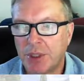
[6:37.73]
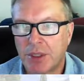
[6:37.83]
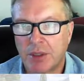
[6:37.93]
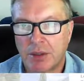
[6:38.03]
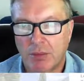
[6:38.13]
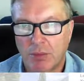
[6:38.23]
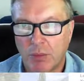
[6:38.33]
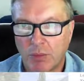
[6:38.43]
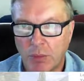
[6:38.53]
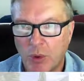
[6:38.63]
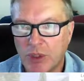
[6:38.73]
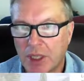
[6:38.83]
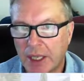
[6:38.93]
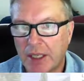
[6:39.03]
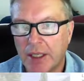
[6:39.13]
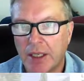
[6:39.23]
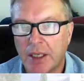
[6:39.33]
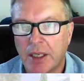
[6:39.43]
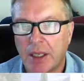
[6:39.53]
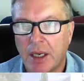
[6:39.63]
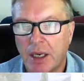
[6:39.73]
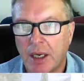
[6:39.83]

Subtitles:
That is 1 foot, which means it's